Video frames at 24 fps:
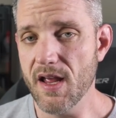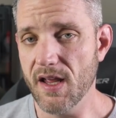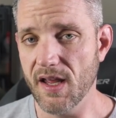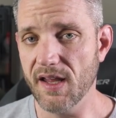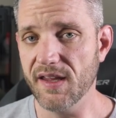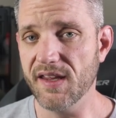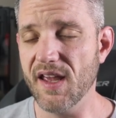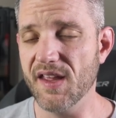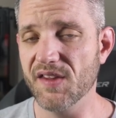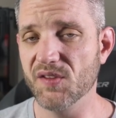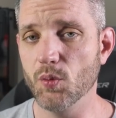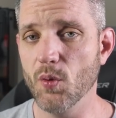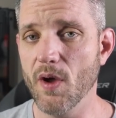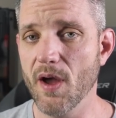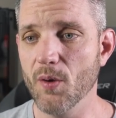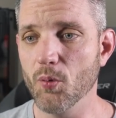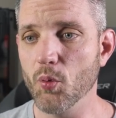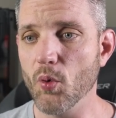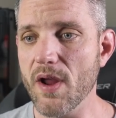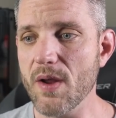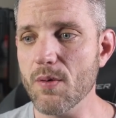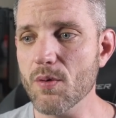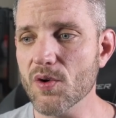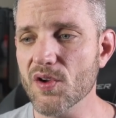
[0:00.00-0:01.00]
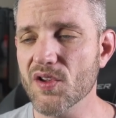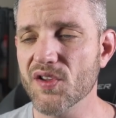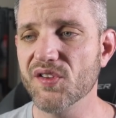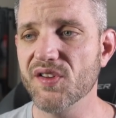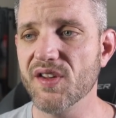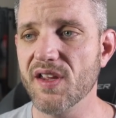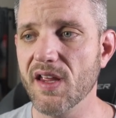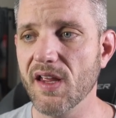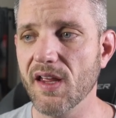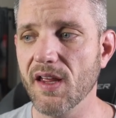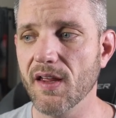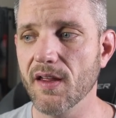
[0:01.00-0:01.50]
And guess what? We were
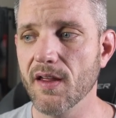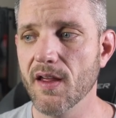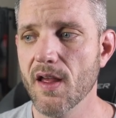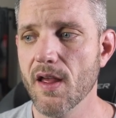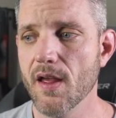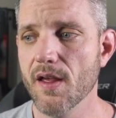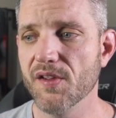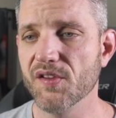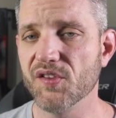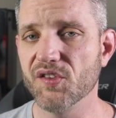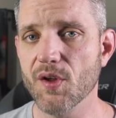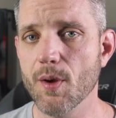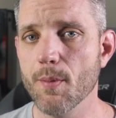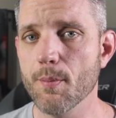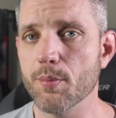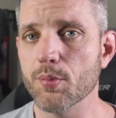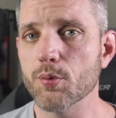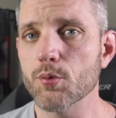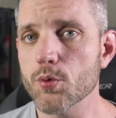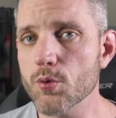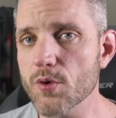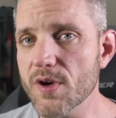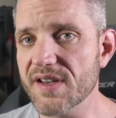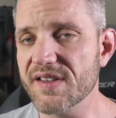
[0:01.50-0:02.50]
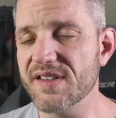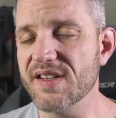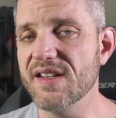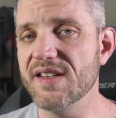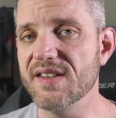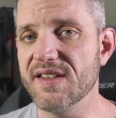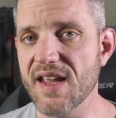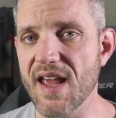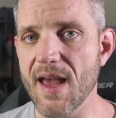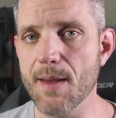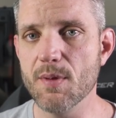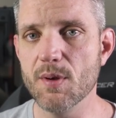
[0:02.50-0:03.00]
seeing some pretty
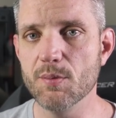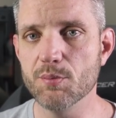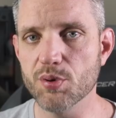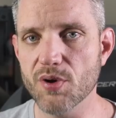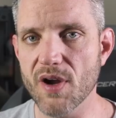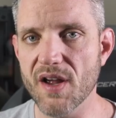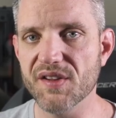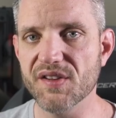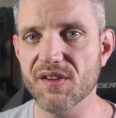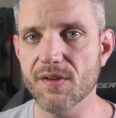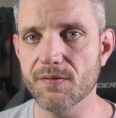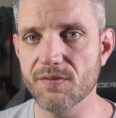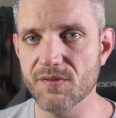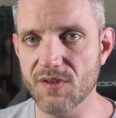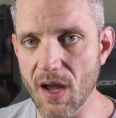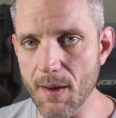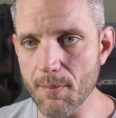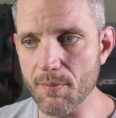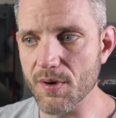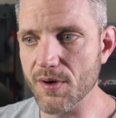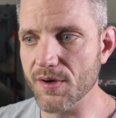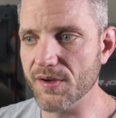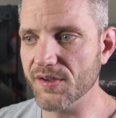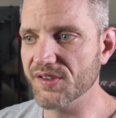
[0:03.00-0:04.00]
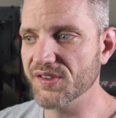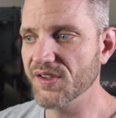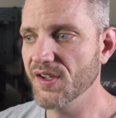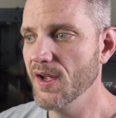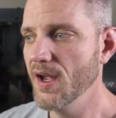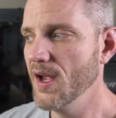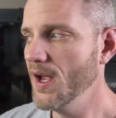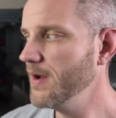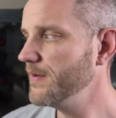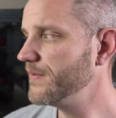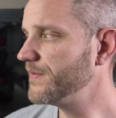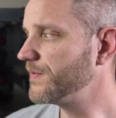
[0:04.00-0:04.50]
damn impressive numbers
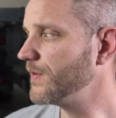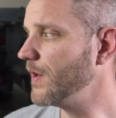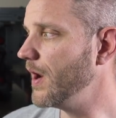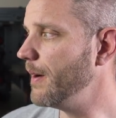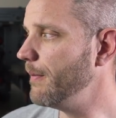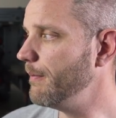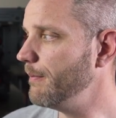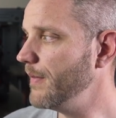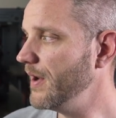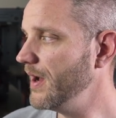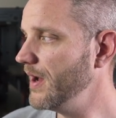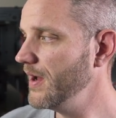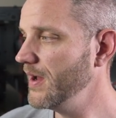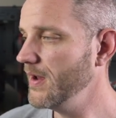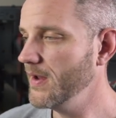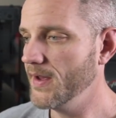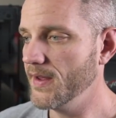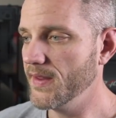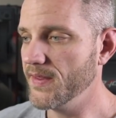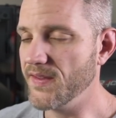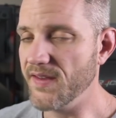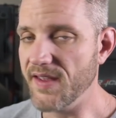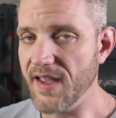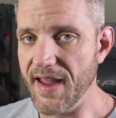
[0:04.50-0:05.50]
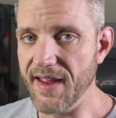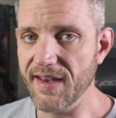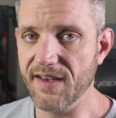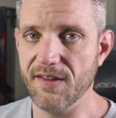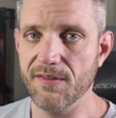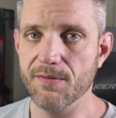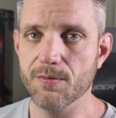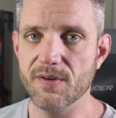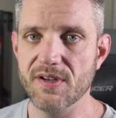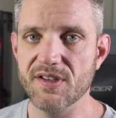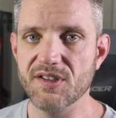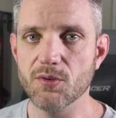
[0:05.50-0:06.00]
from the
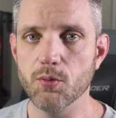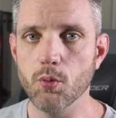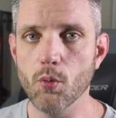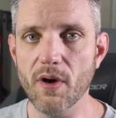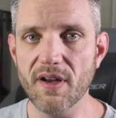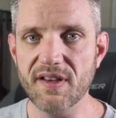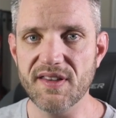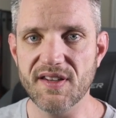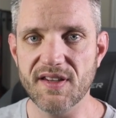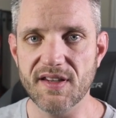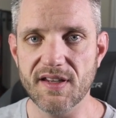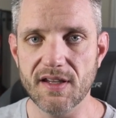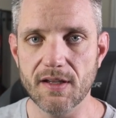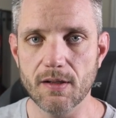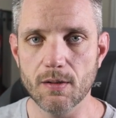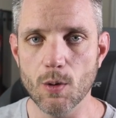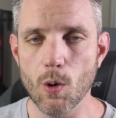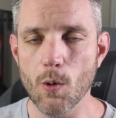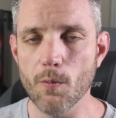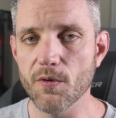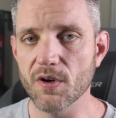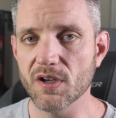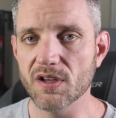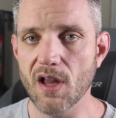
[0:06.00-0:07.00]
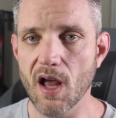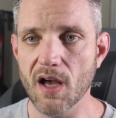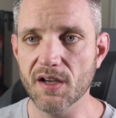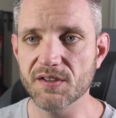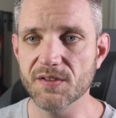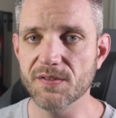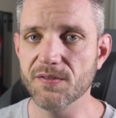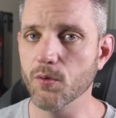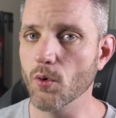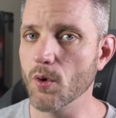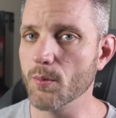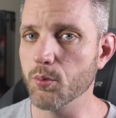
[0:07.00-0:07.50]
8320 overclocked
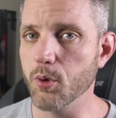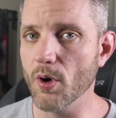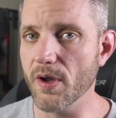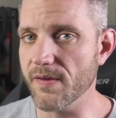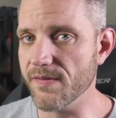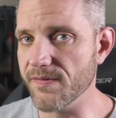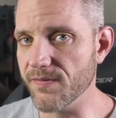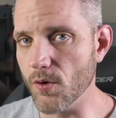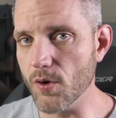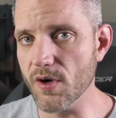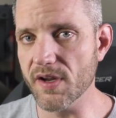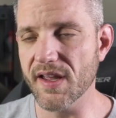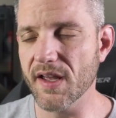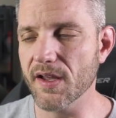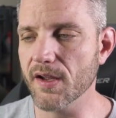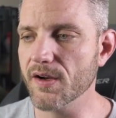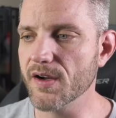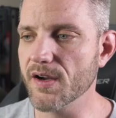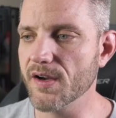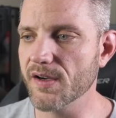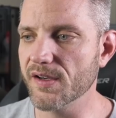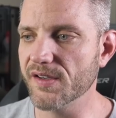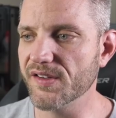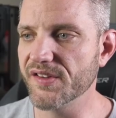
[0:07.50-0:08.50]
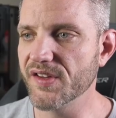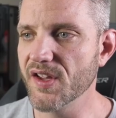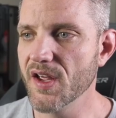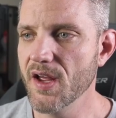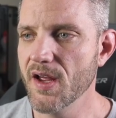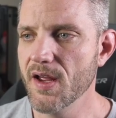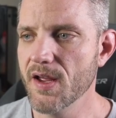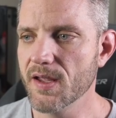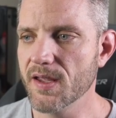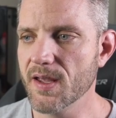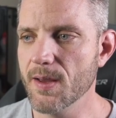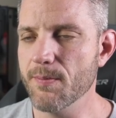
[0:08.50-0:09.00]
to 4.4 gigahertz
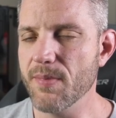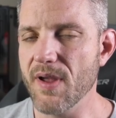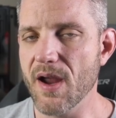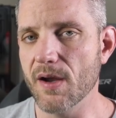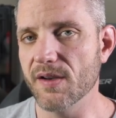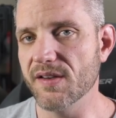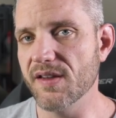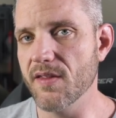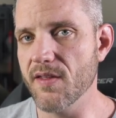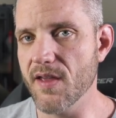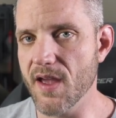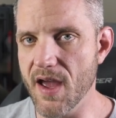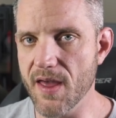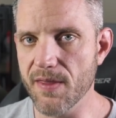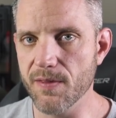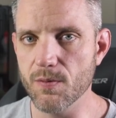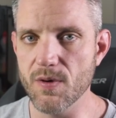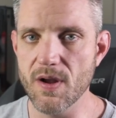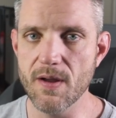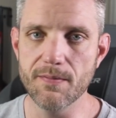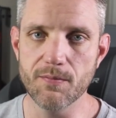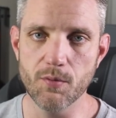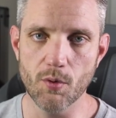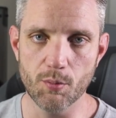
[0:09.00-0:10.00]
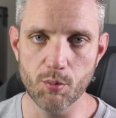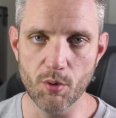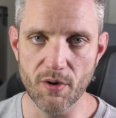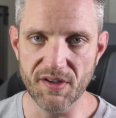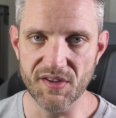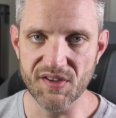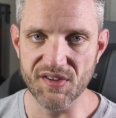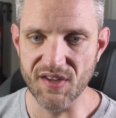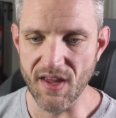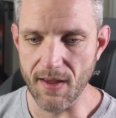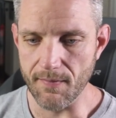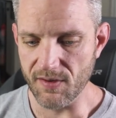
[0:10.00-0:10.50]
compared to the i3 at
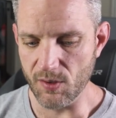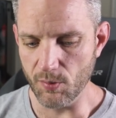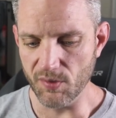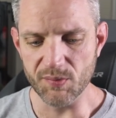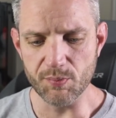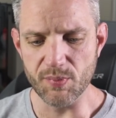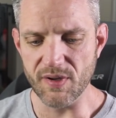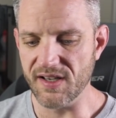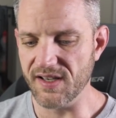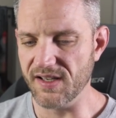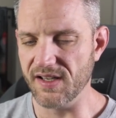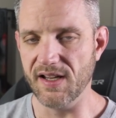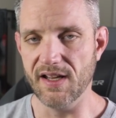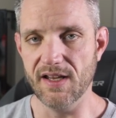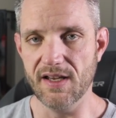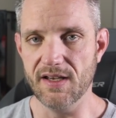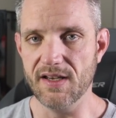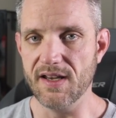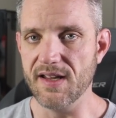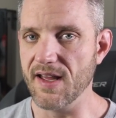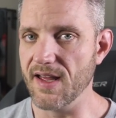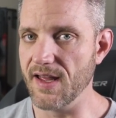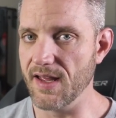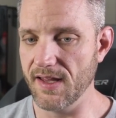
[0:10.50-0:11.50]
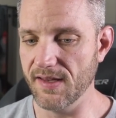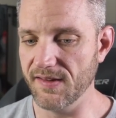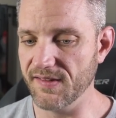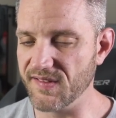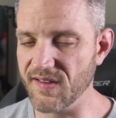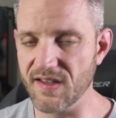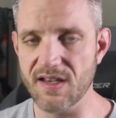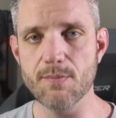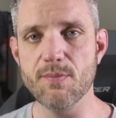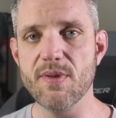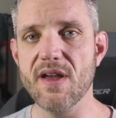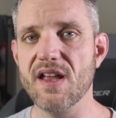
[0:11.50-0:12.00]
4.7. It was beating it in, in
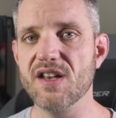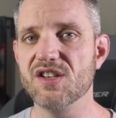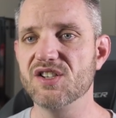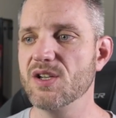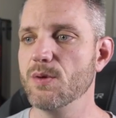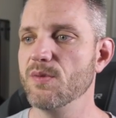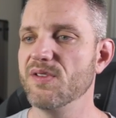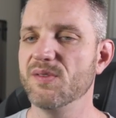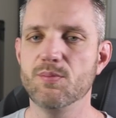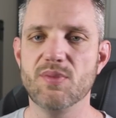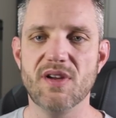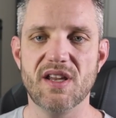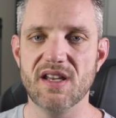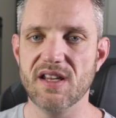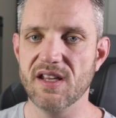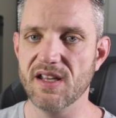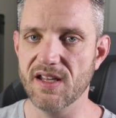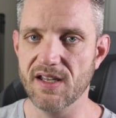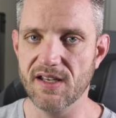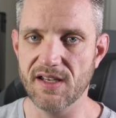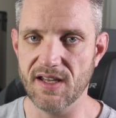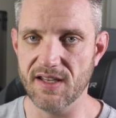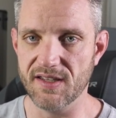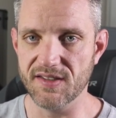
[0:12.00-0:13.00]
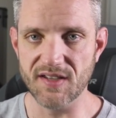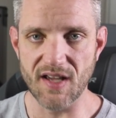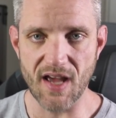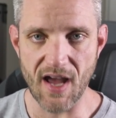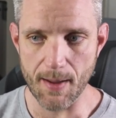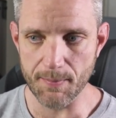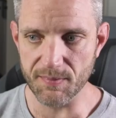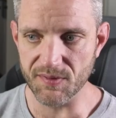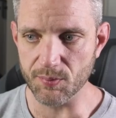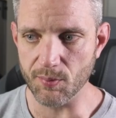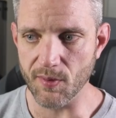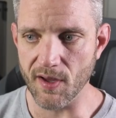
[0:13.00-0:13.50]
Cinebench, it was beating it in
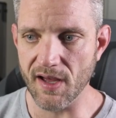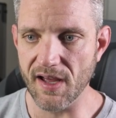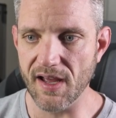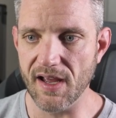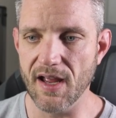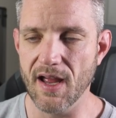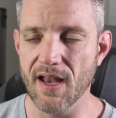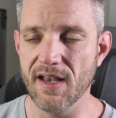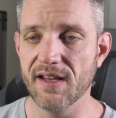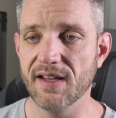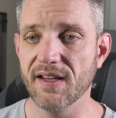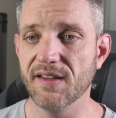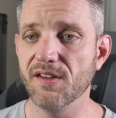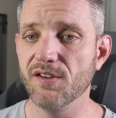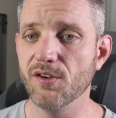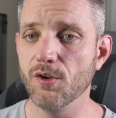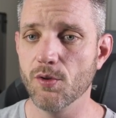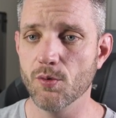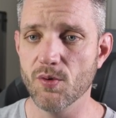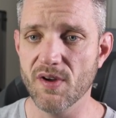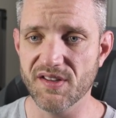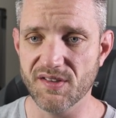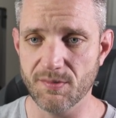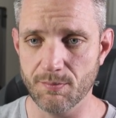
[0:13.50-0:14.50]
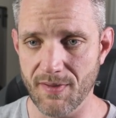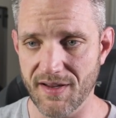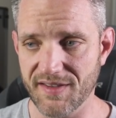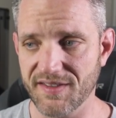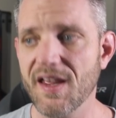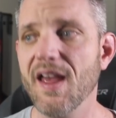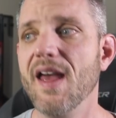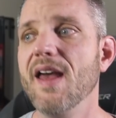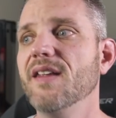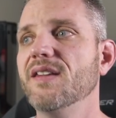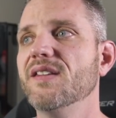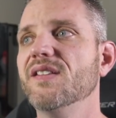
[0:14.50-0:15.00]
TimeSpy. I didn't get to do the rest of my
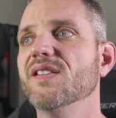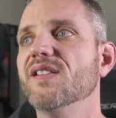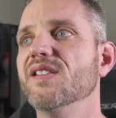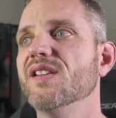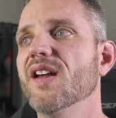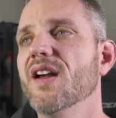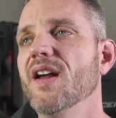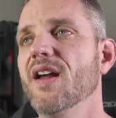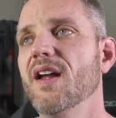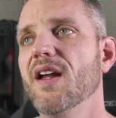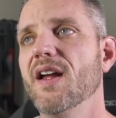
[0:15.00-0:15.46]
tests